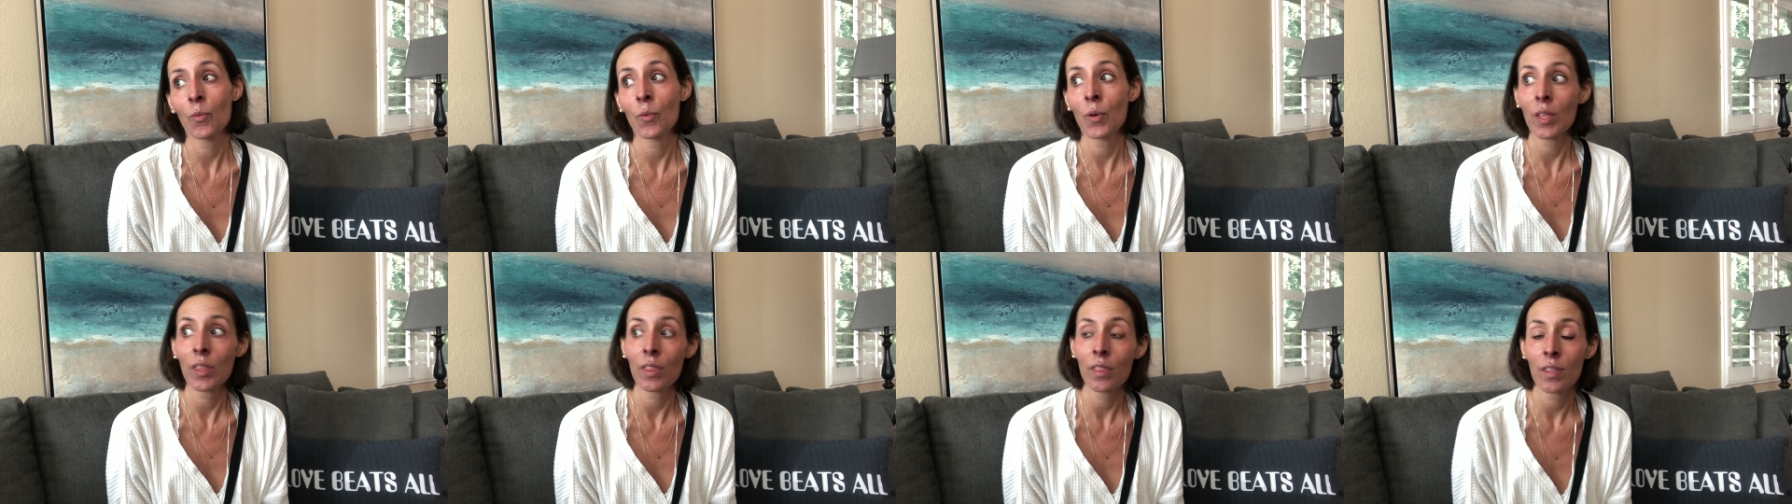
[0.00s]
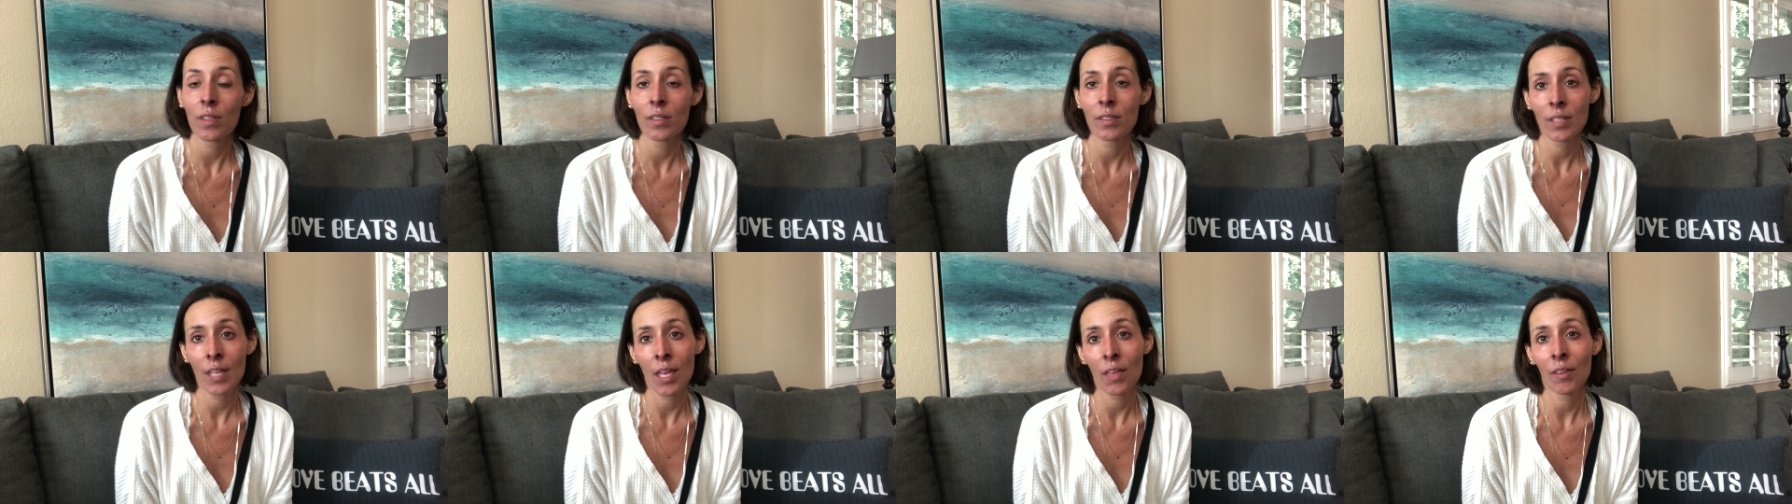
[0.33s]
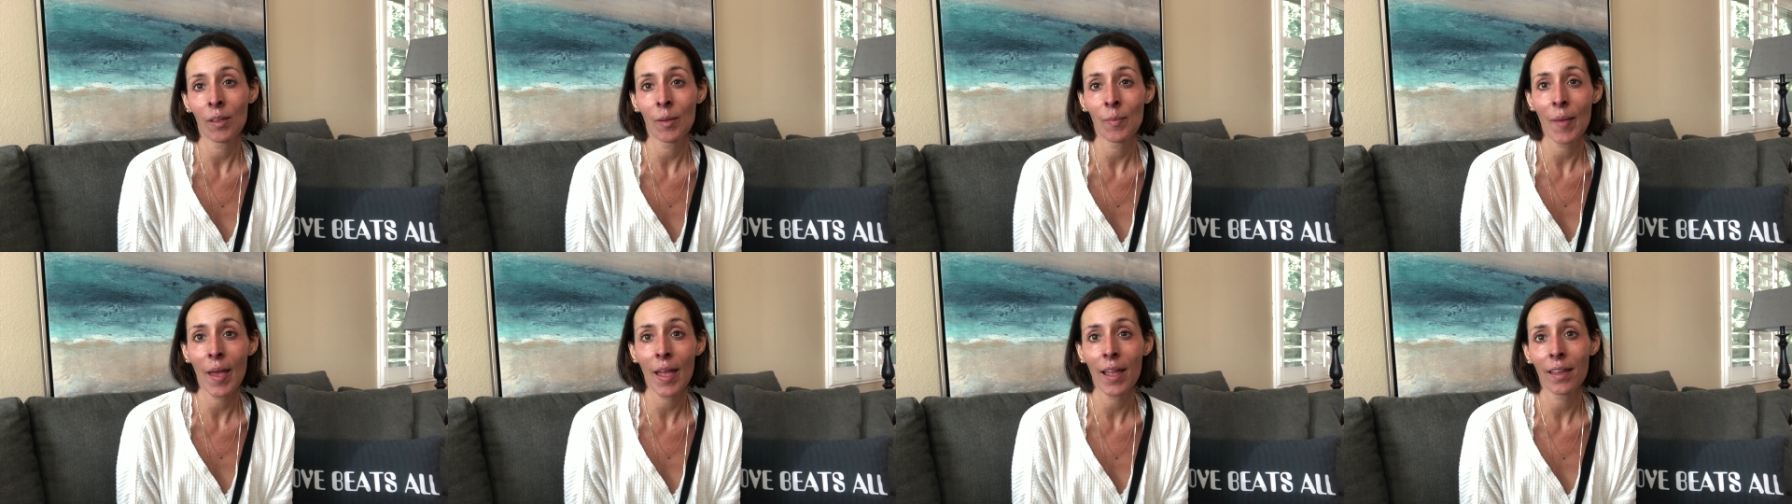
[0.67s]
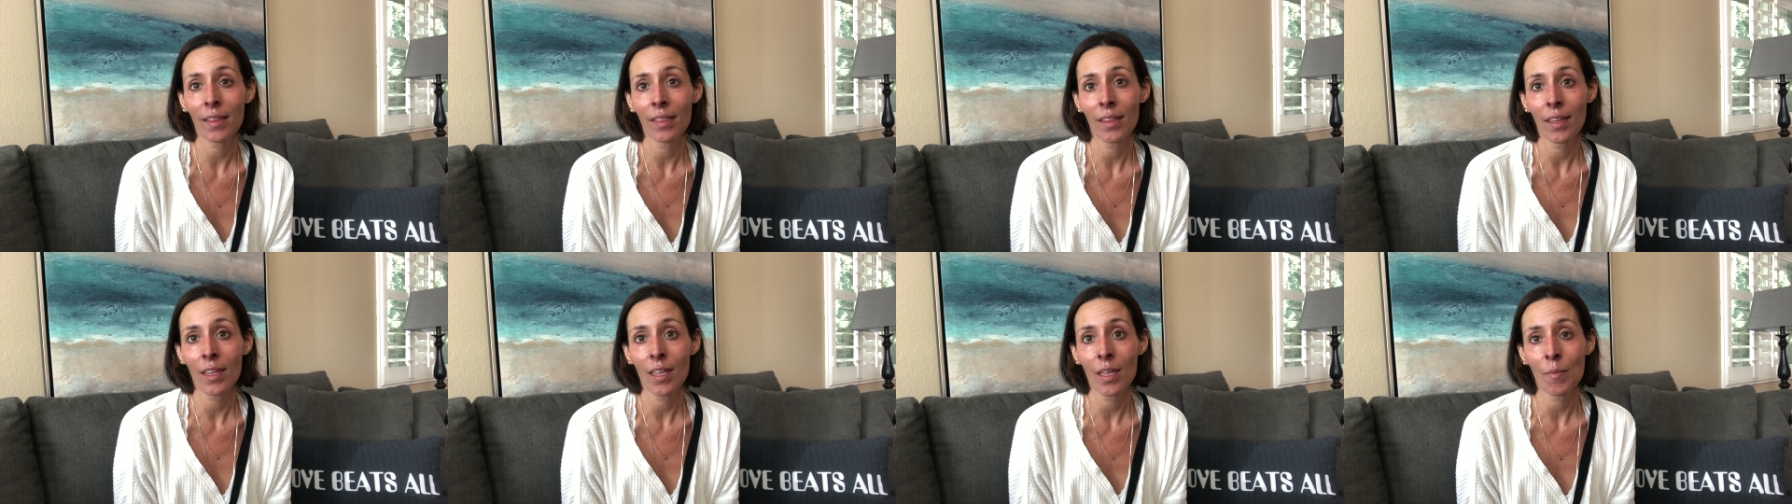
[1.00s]
with the scaling back
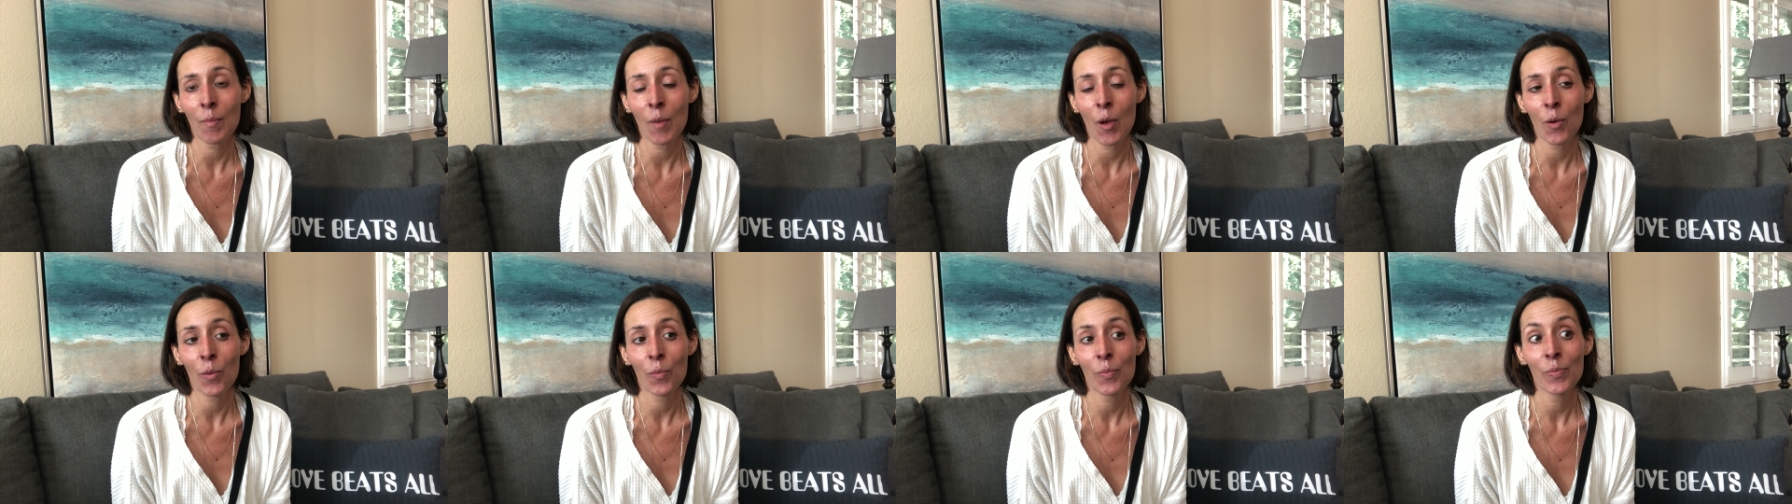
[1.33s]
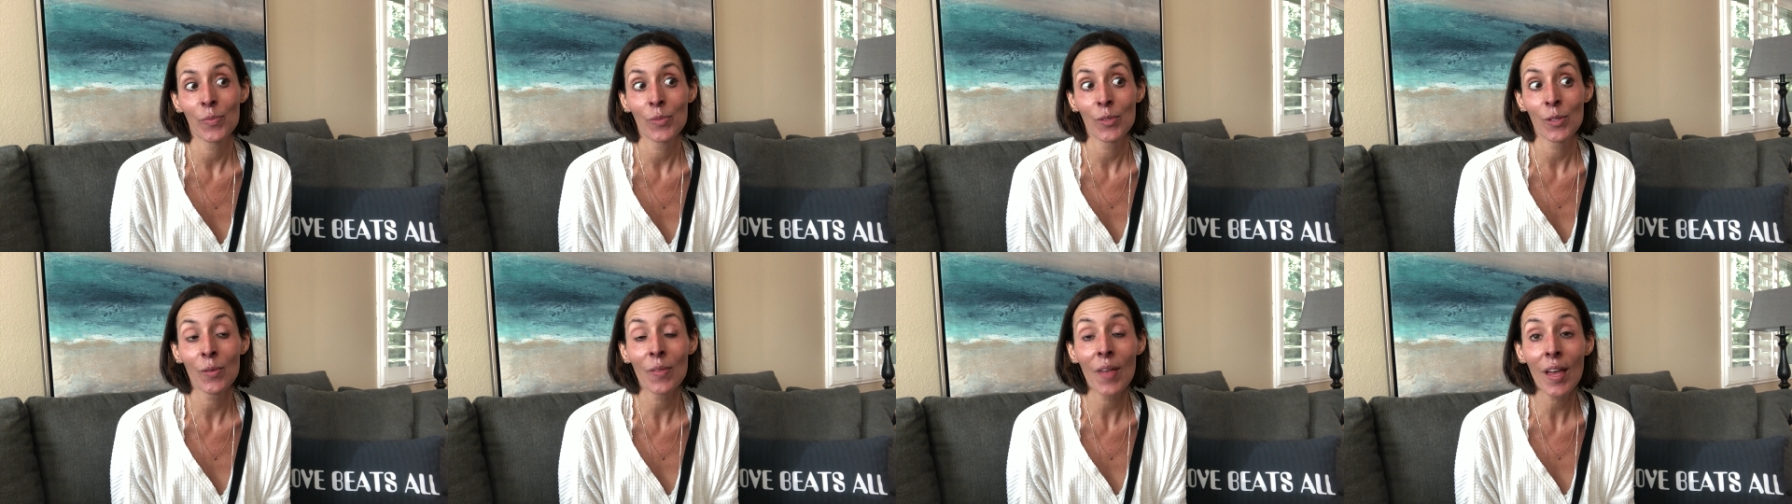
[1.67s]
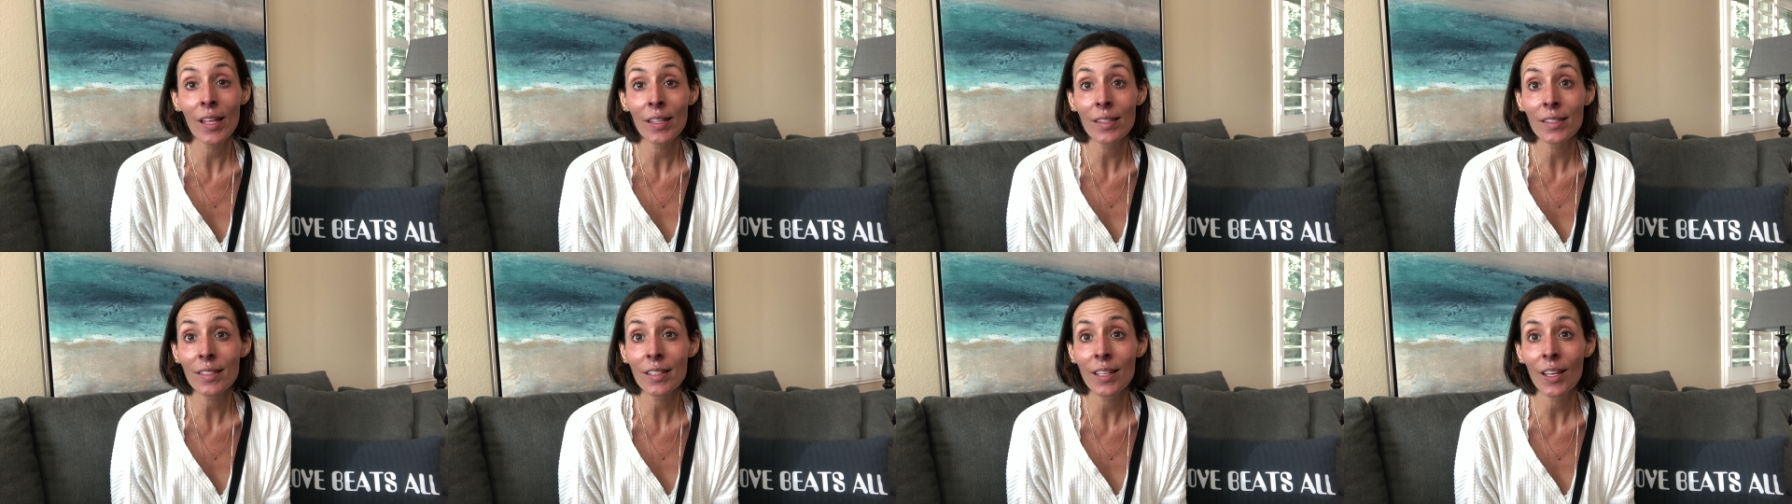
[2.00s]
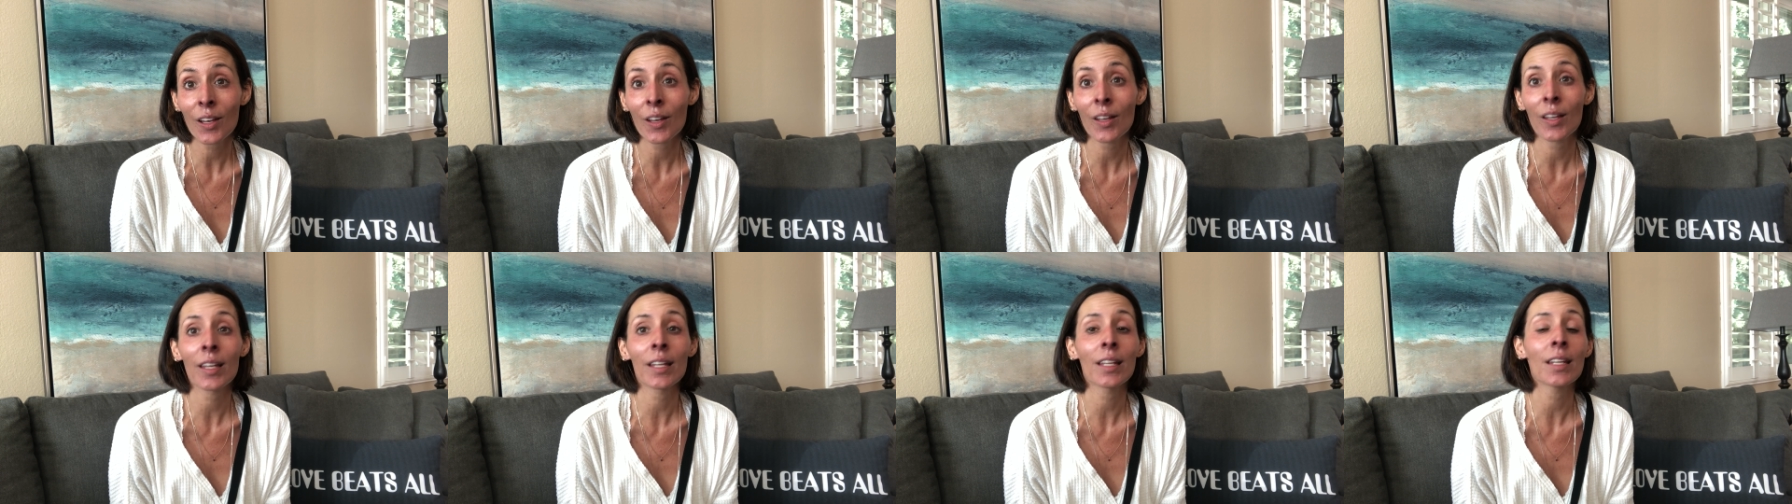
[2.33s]
of the chemo. So that's
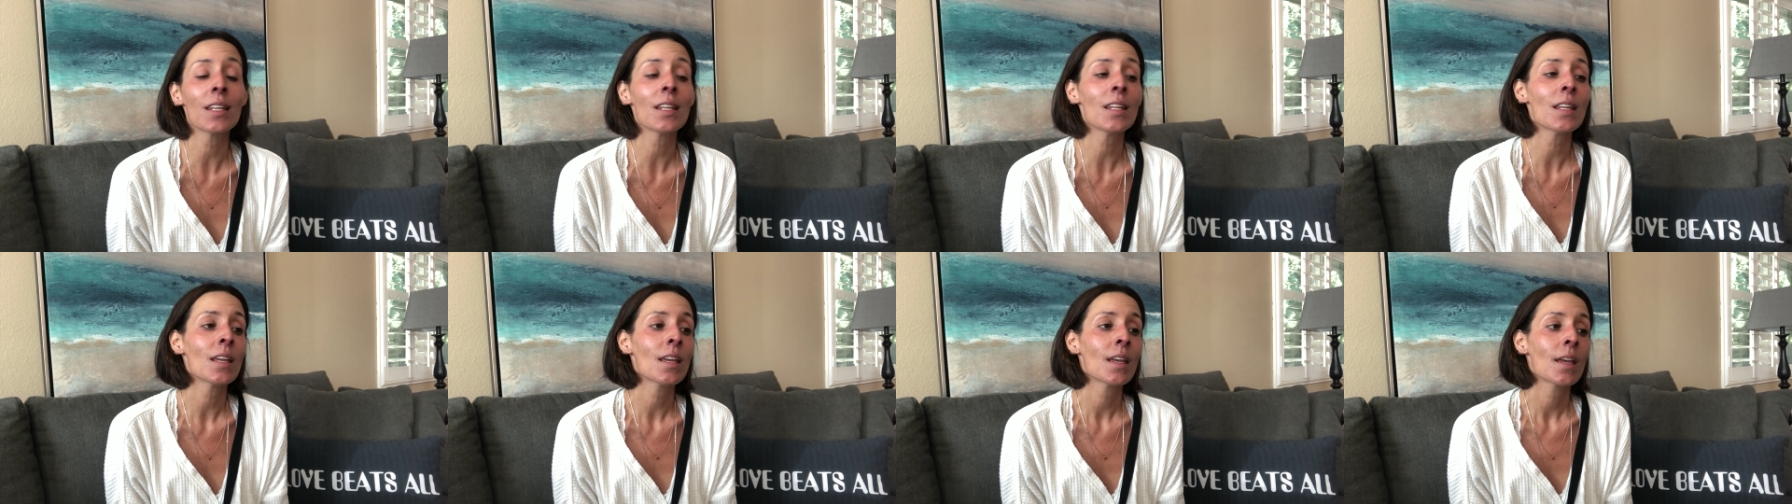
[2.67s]
good.